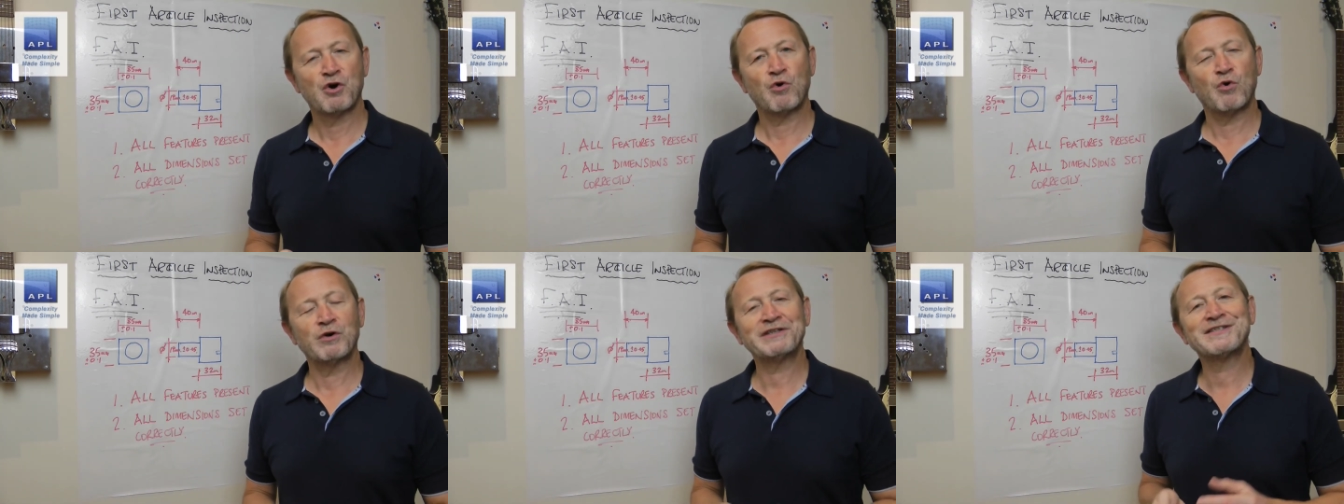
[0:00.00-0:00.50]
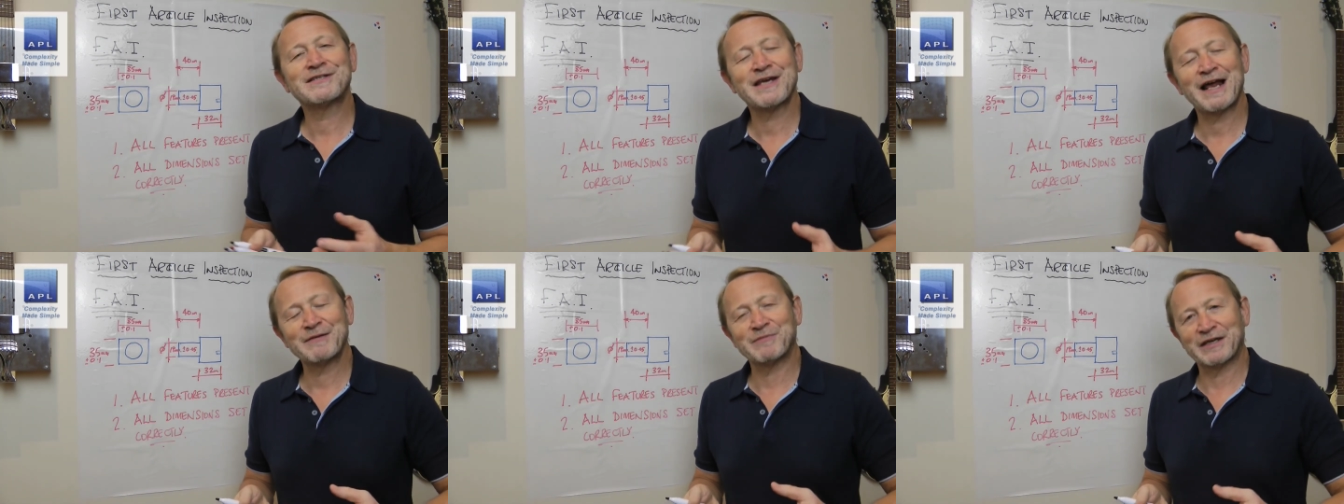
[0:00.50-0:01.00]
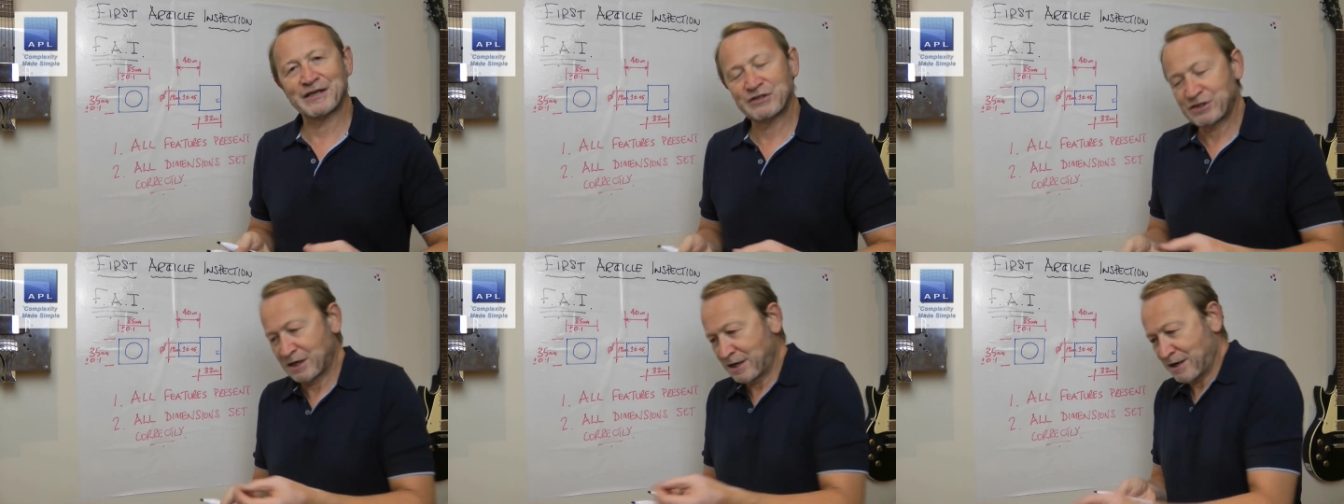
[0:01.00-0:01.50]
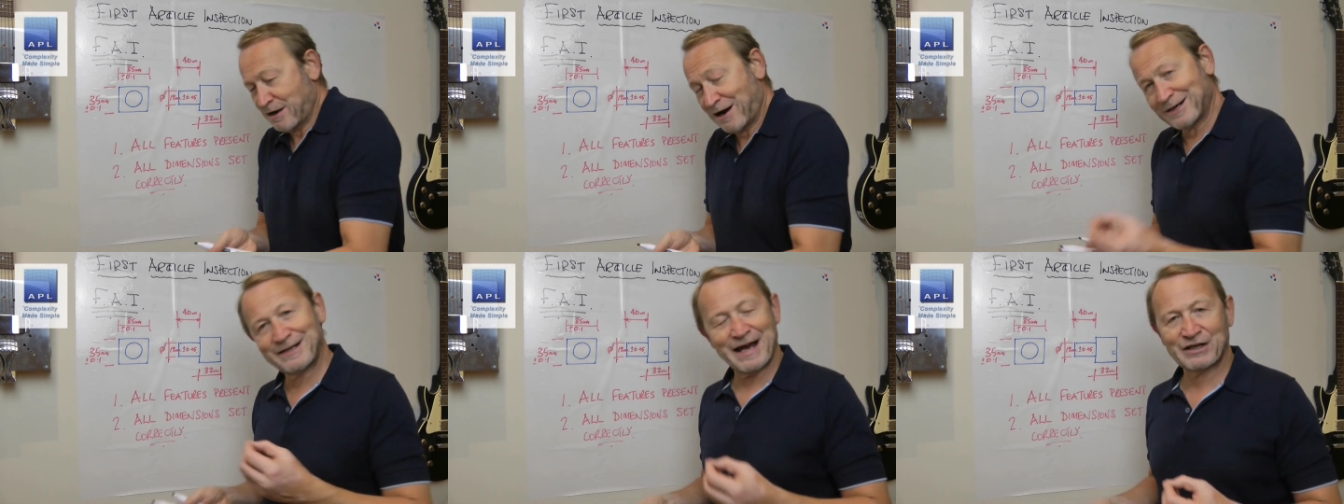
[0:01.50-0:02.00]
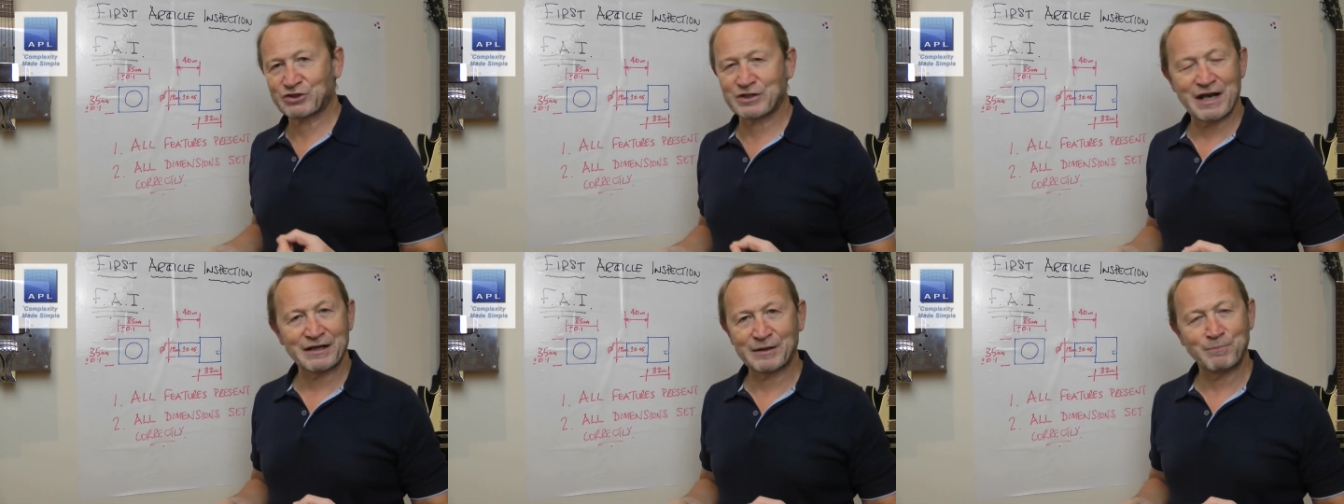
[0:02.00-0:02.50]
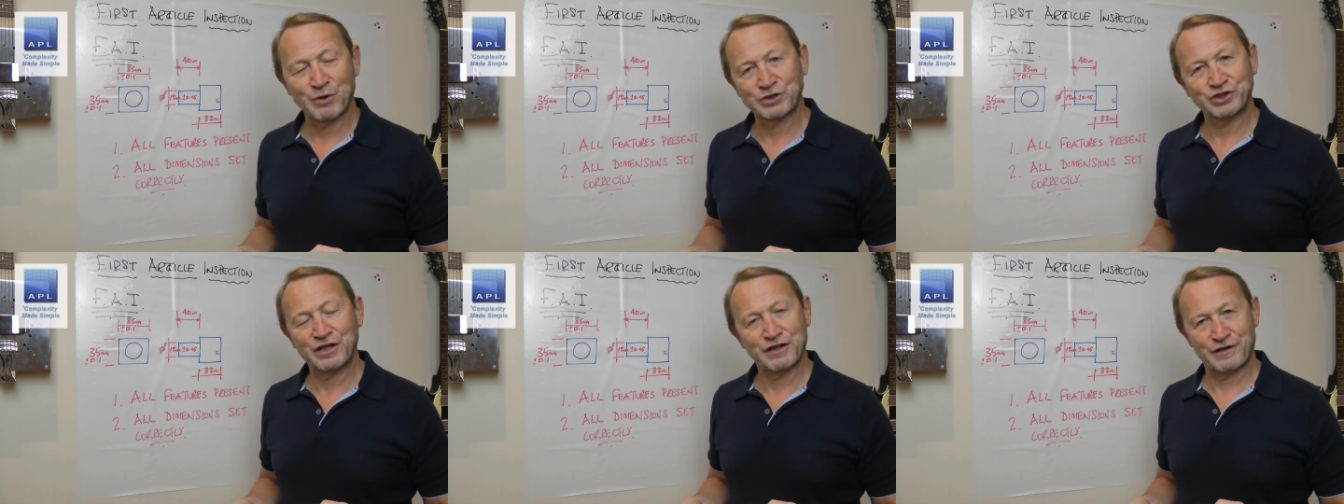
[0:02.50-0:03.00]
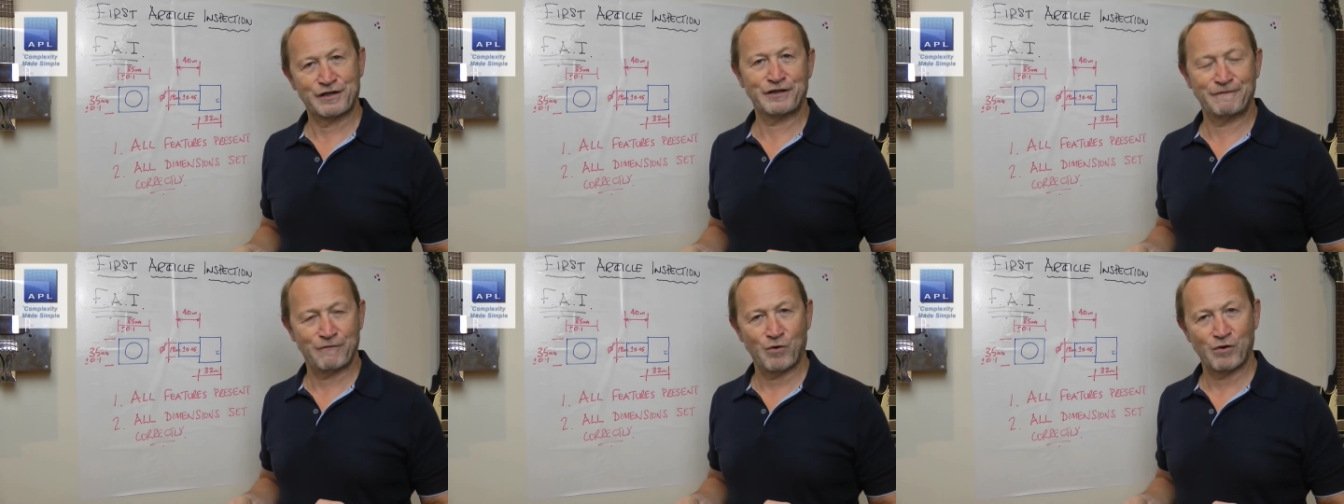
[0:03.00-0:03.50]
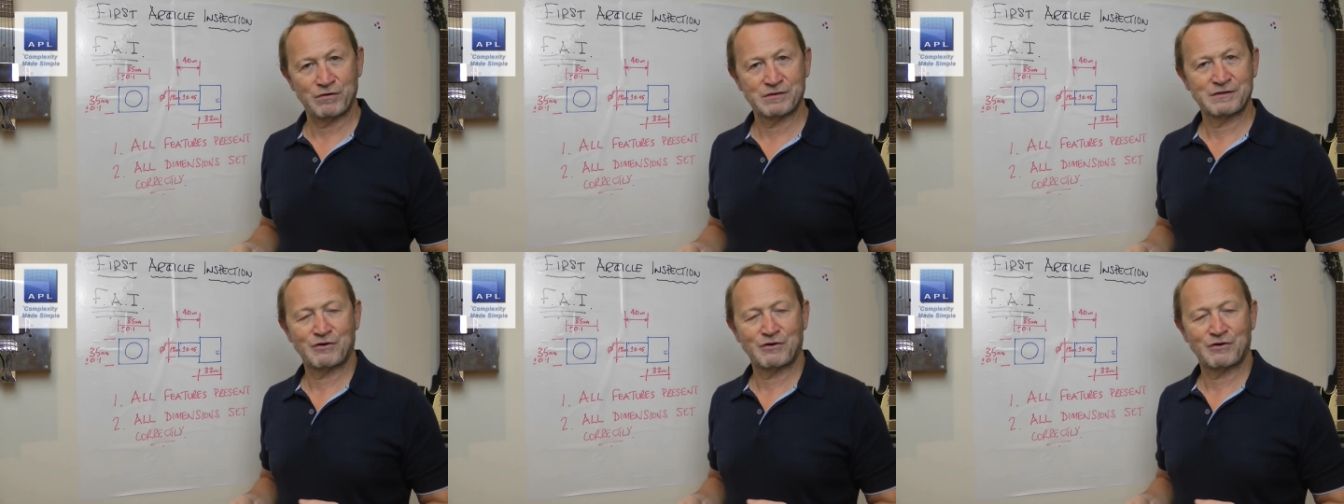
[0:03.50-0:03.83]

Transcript: All it's telling me is I didn't accidentally punch in 34